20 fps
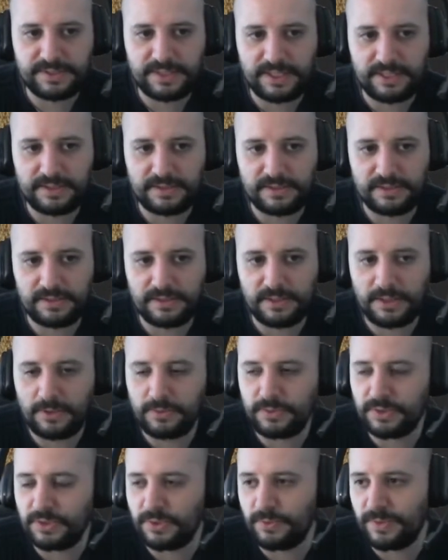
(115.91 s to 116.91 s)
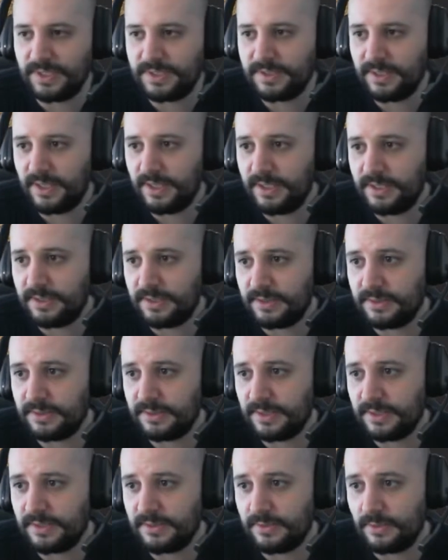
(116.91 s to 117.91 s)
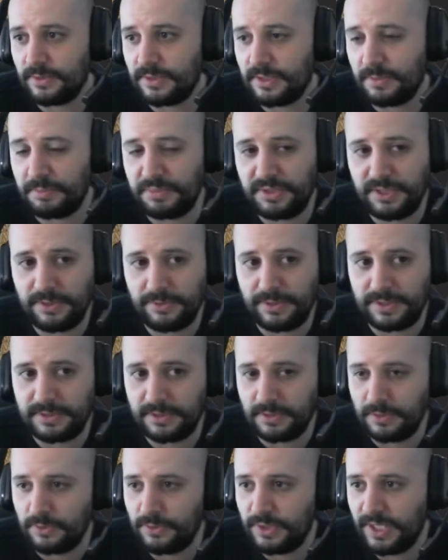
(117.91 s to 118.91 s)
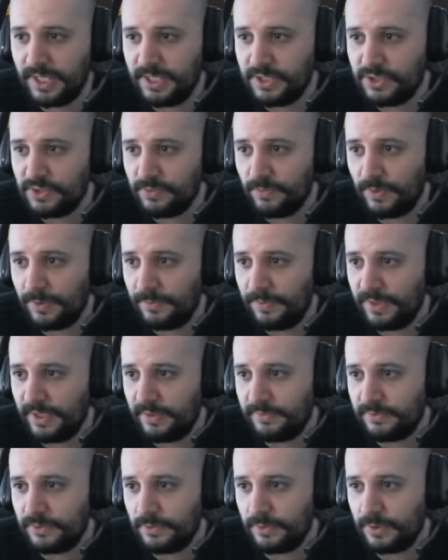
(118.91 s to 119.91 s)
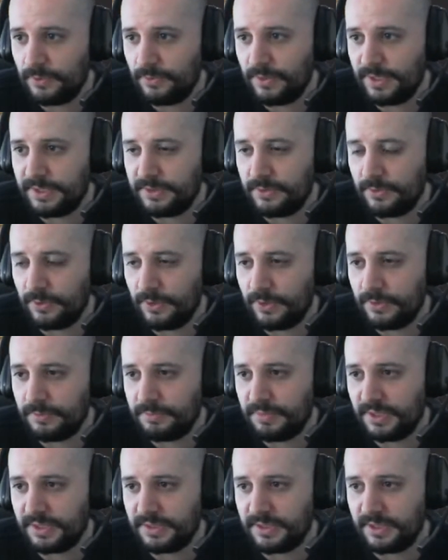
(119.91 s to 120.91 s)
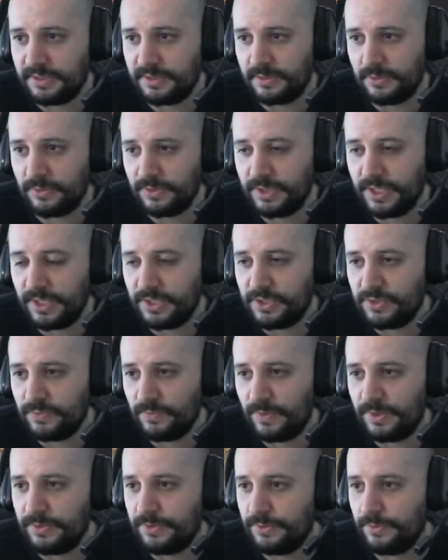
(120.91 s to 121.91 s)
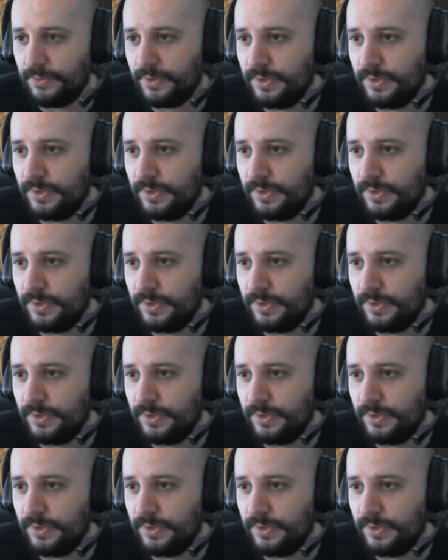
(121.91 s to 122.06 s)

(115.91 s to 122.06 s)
that now the quest icon does not appear at the location where we have to go later on, but at the location where you